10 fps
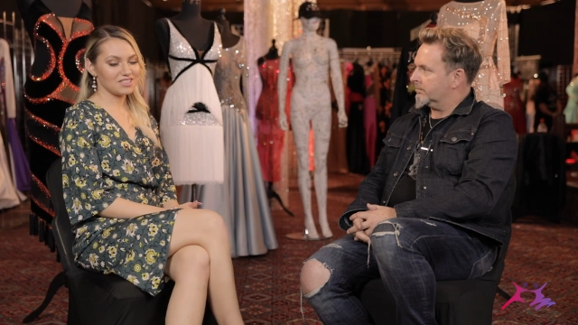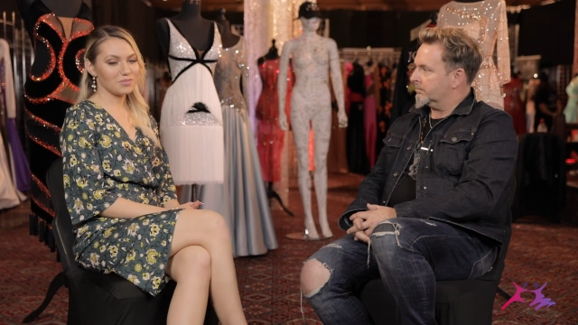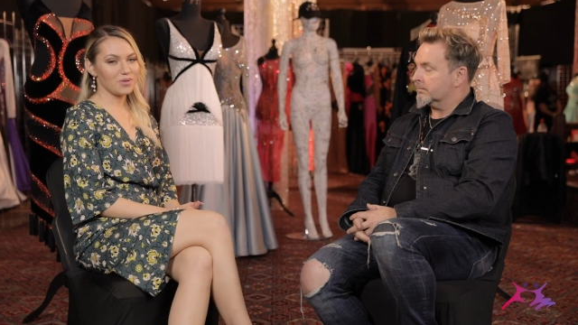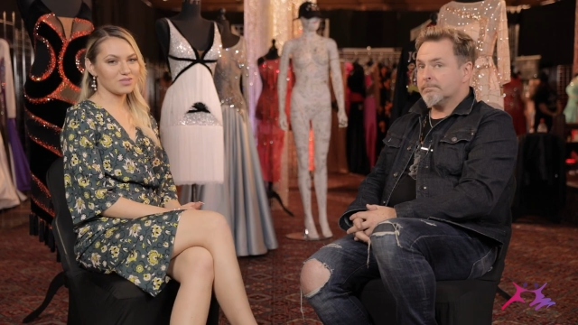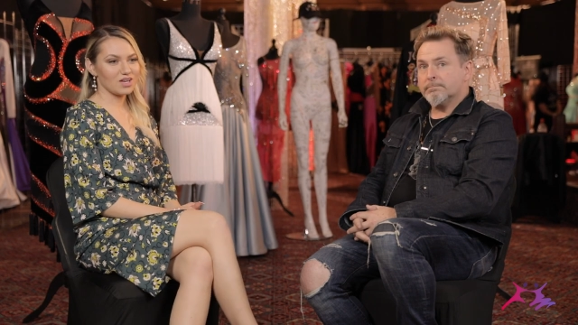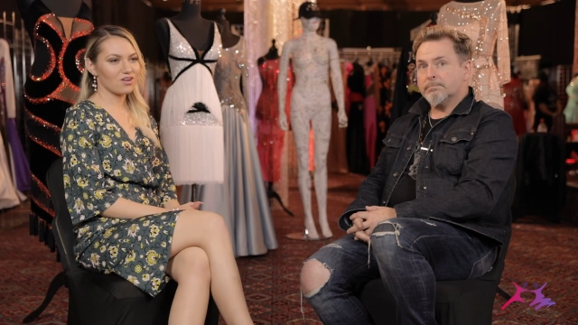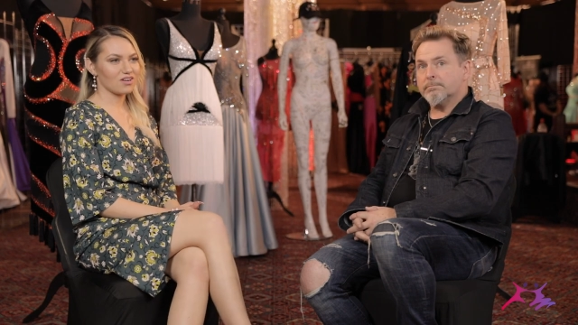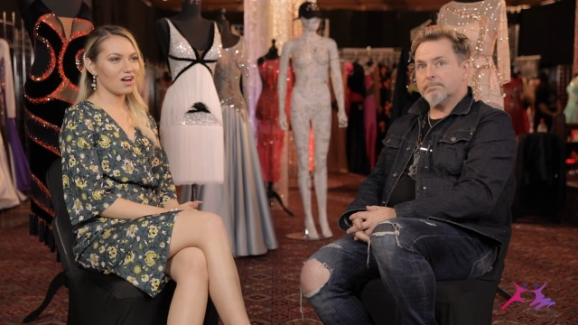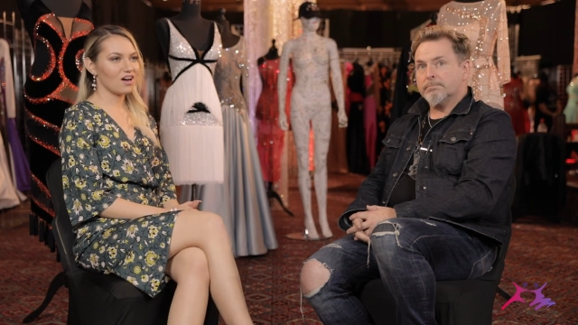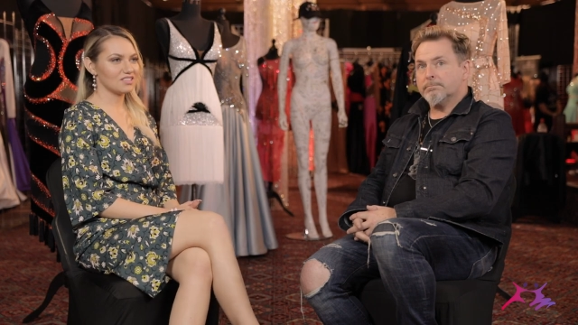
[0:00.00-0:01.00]
Speaker 1: I suppose
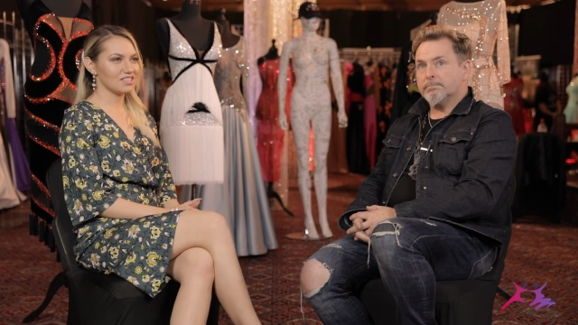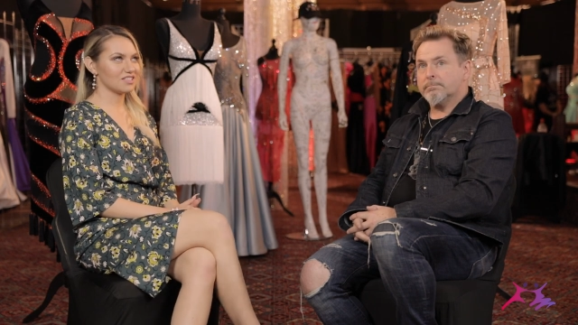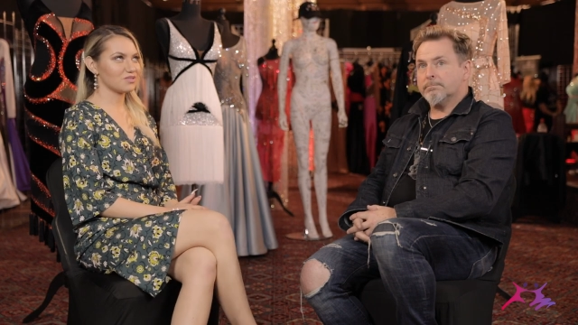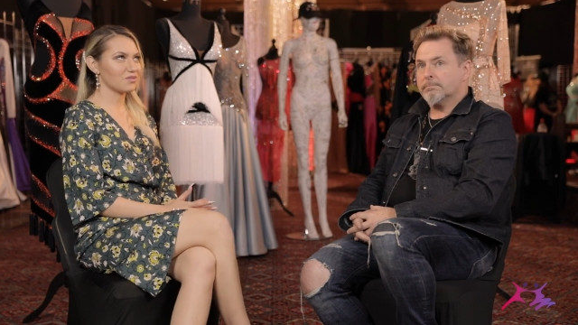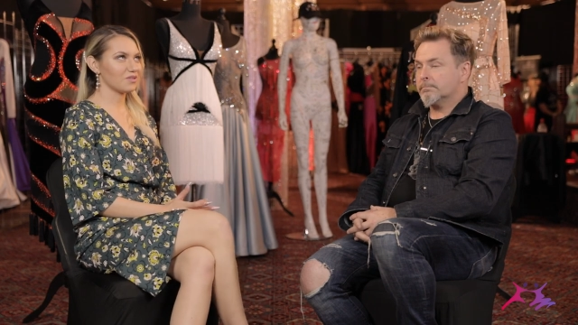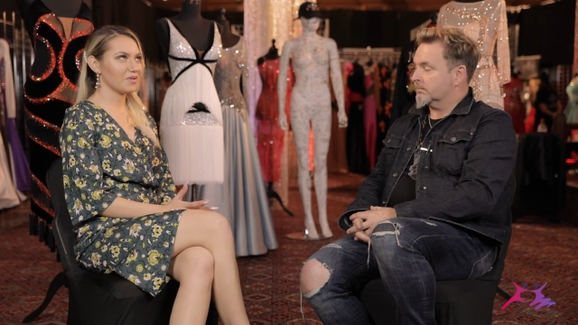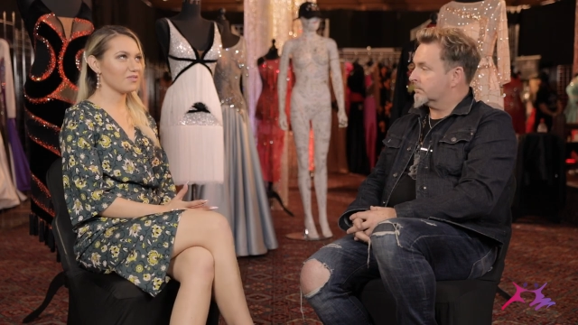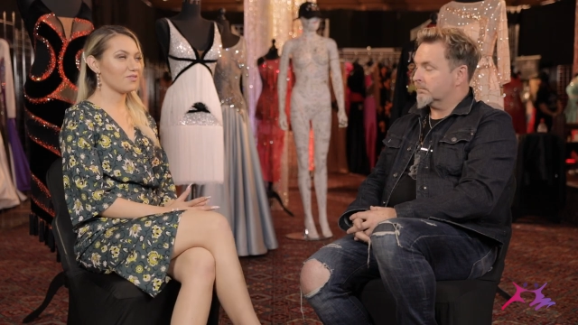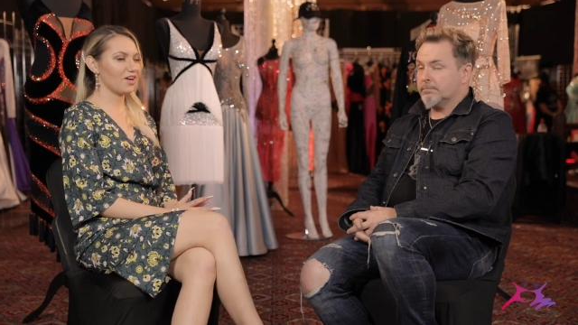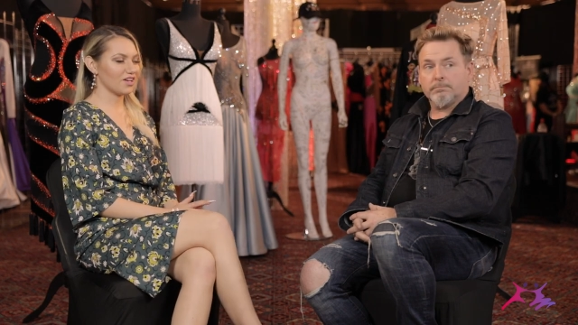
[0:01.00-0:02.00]
our audience will
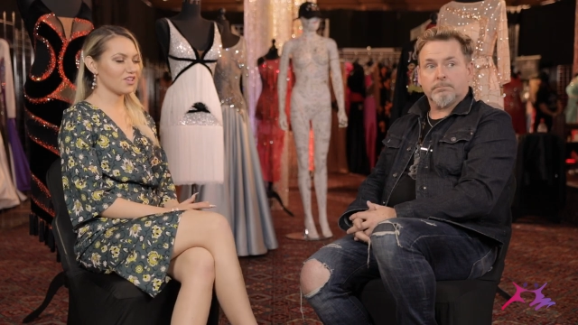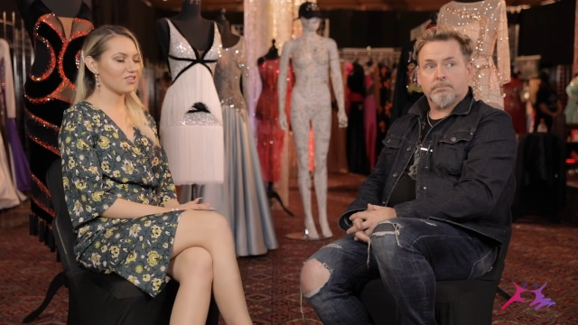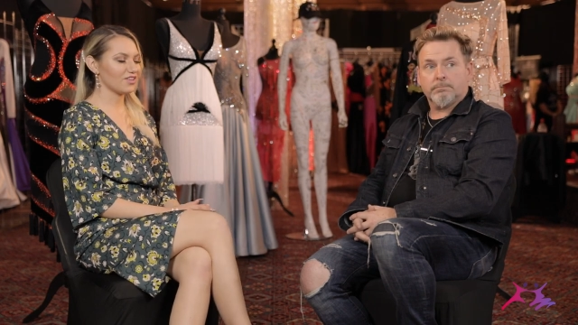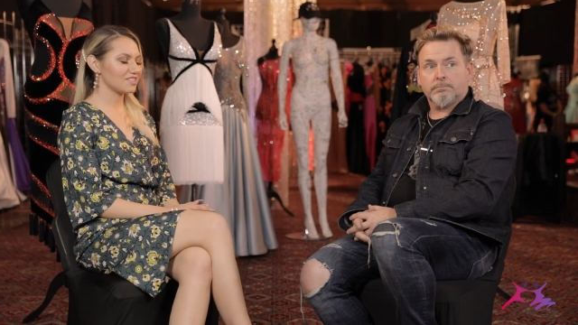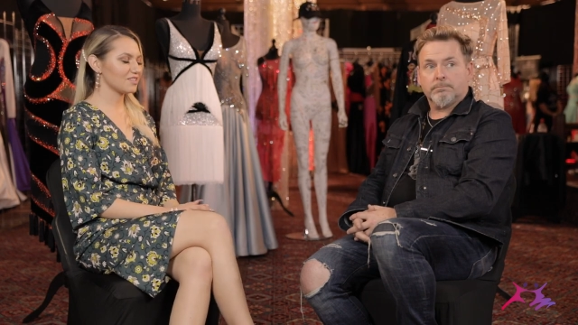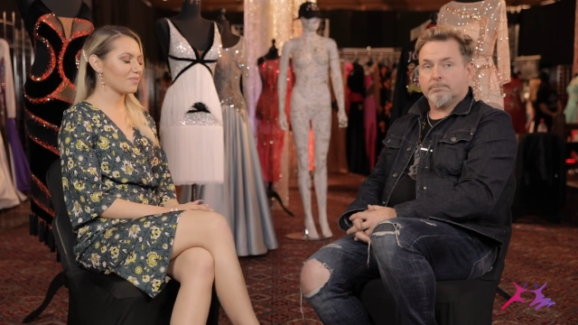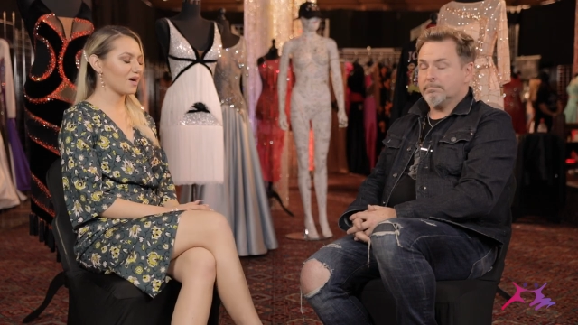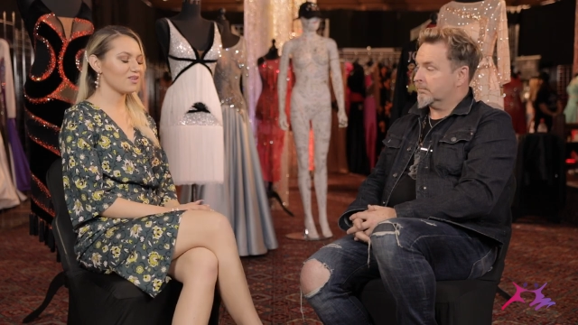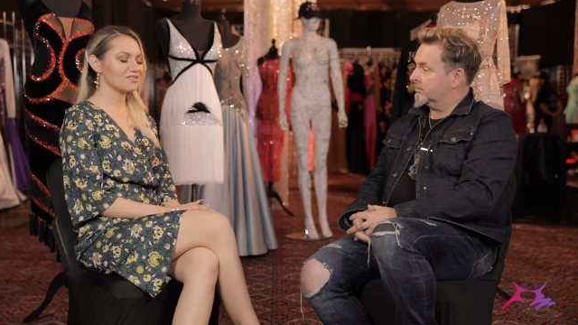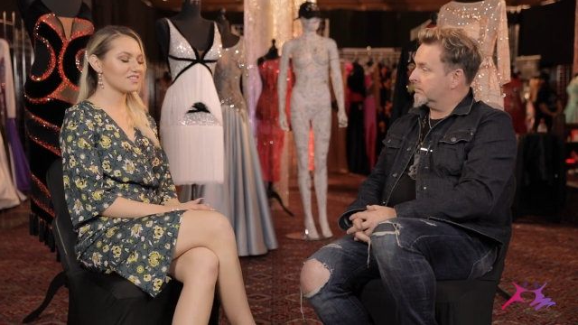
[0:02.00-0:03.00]
be very curious
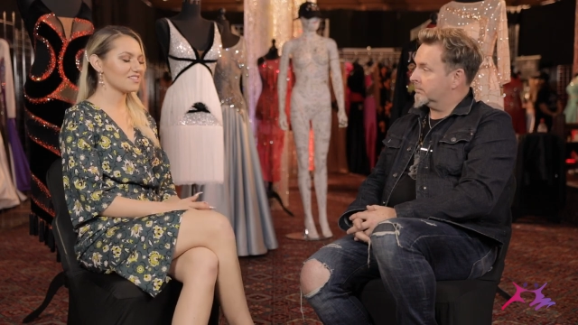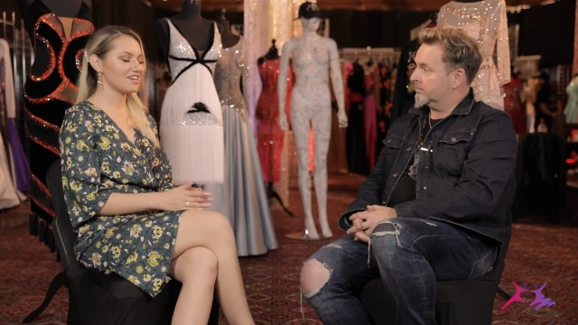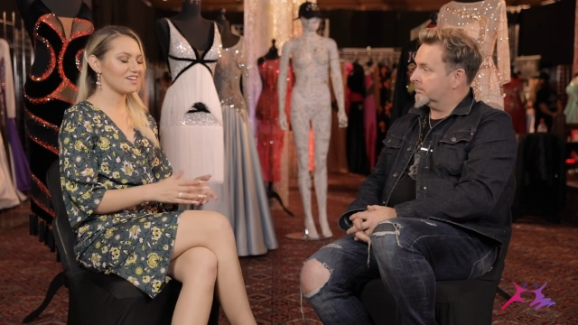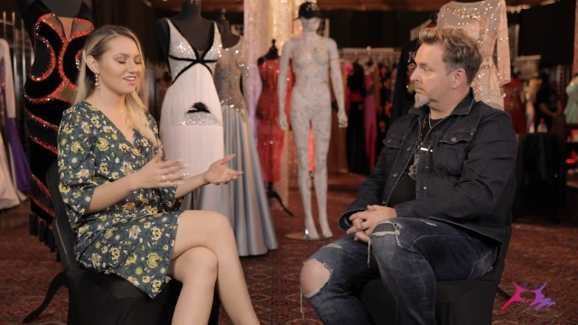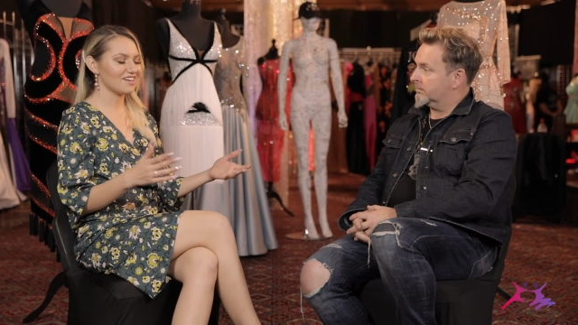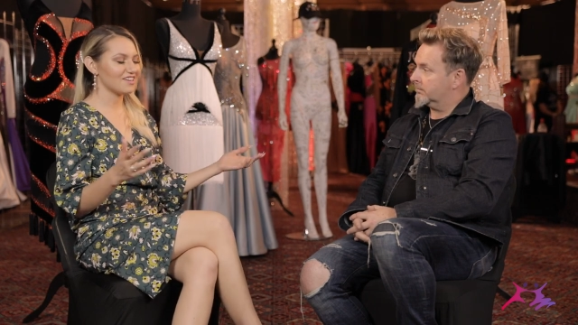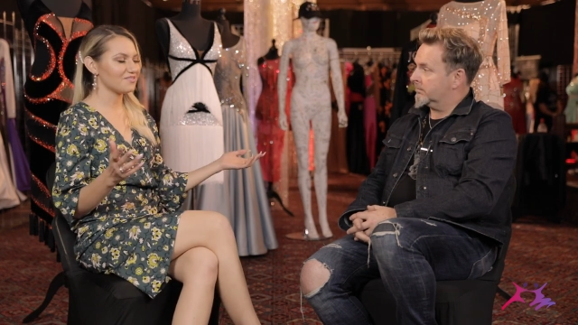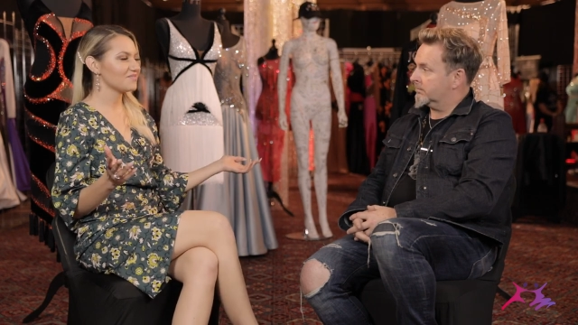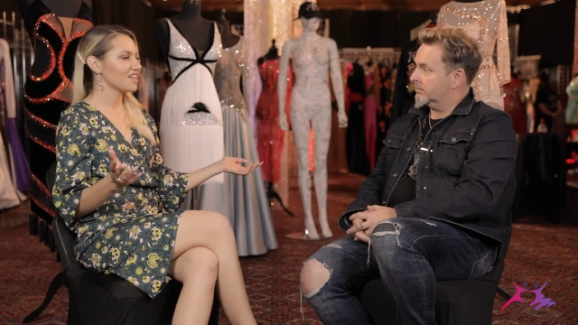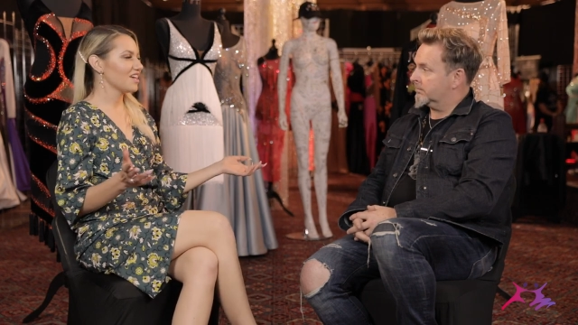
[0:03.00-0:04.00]
about uh,